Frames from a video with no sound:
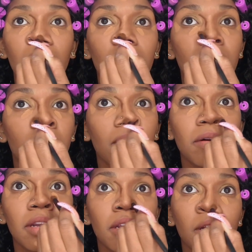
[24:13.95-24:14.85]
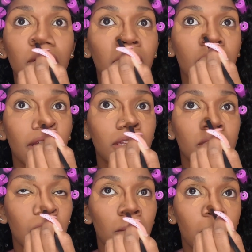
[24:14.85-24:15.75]
And then we're going to dinner again
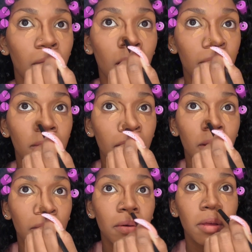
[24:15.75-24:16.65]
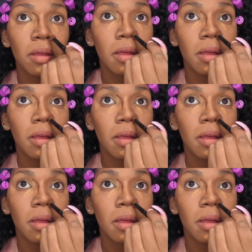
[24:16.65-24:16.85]
tomorrow.